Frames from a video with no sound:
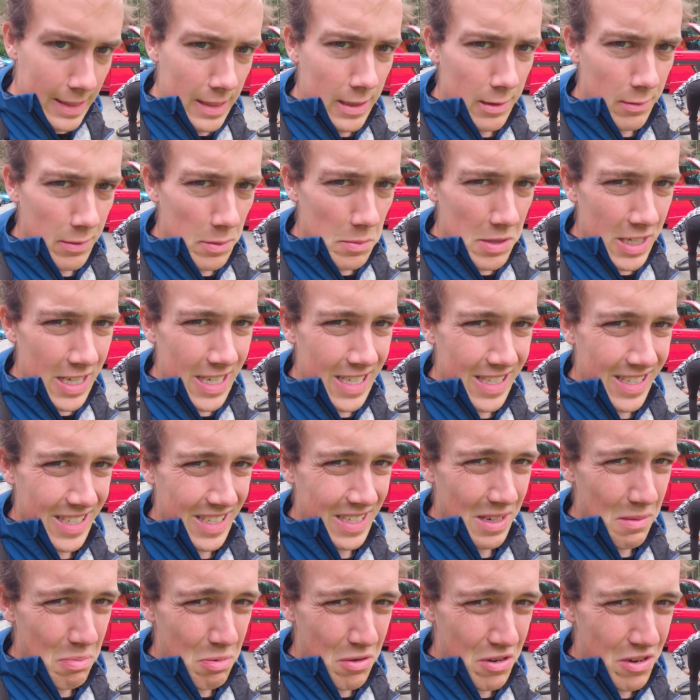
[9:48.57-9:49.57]
so we might
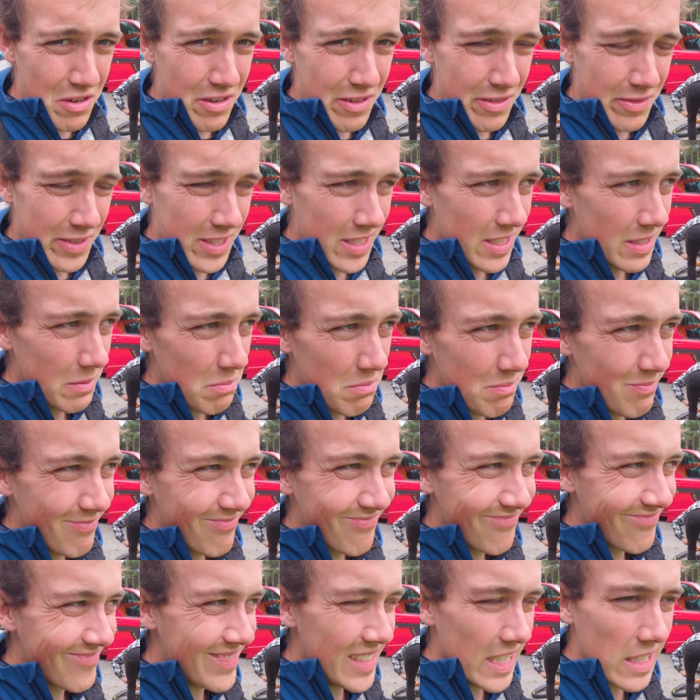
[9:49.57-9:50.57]
slip over.
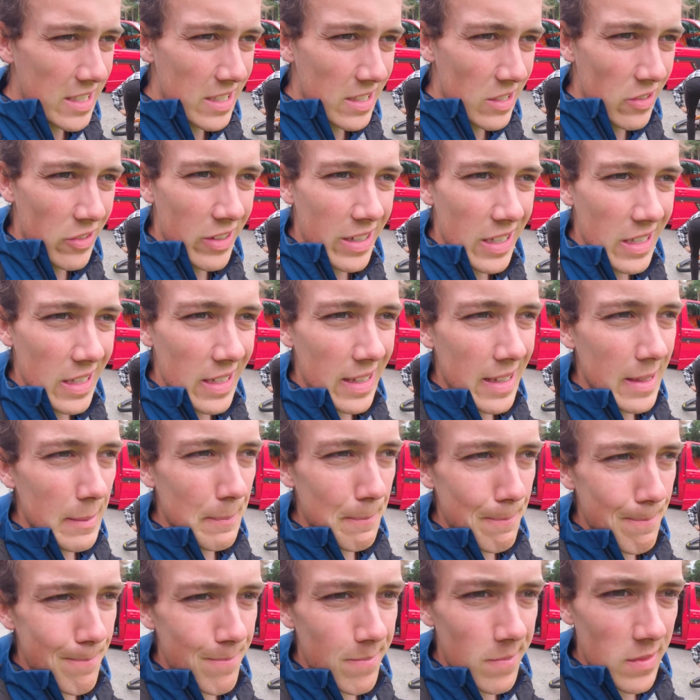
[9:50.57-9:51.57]
That's annoying, isn't it?
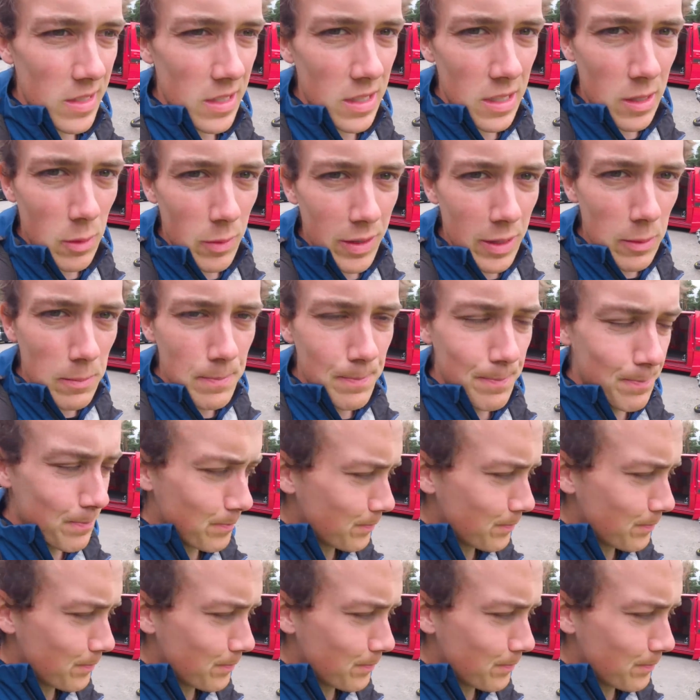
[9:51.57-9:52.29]
Oh well.